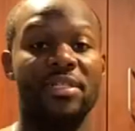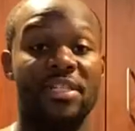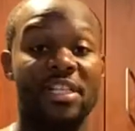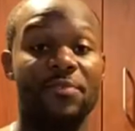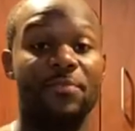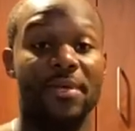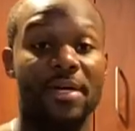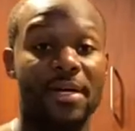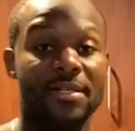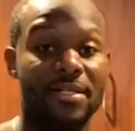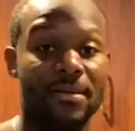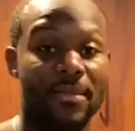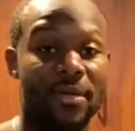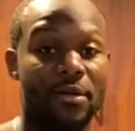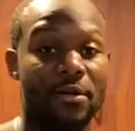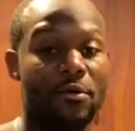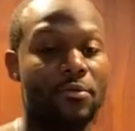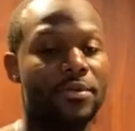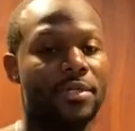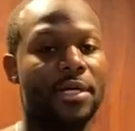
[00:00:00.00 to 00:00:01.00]
just because I'm in a
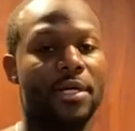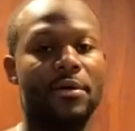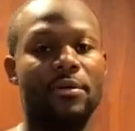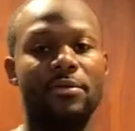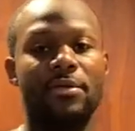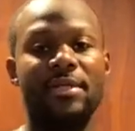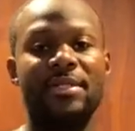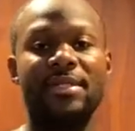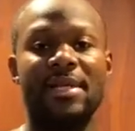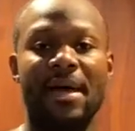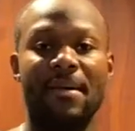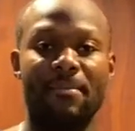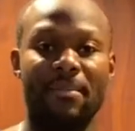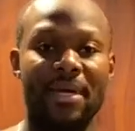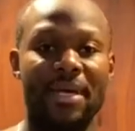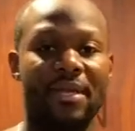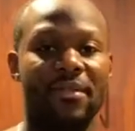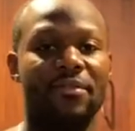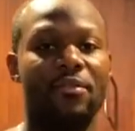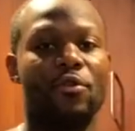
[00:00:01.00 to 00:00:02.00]
hotel does not
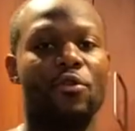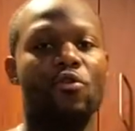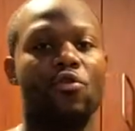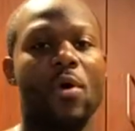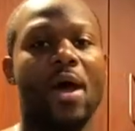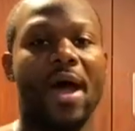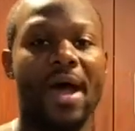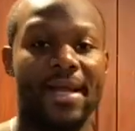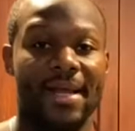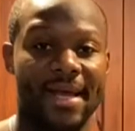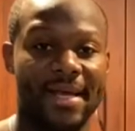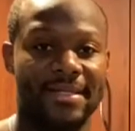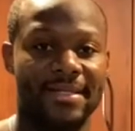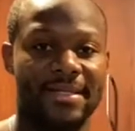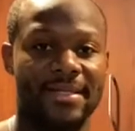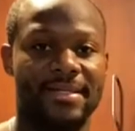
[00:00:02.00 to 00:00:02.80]
mean the grind has to